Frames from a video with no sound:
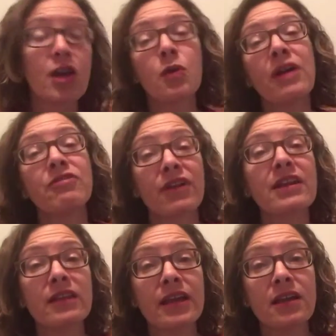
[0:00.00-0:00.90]
quite
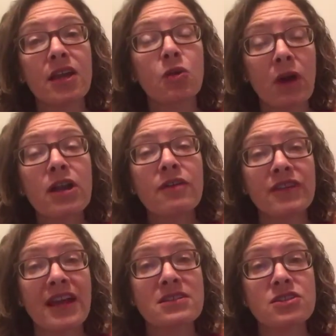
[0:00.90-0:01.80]
frankly, it quite
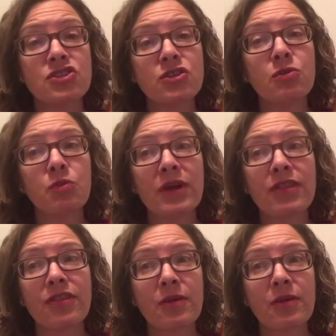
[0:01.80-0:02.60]
often has to do with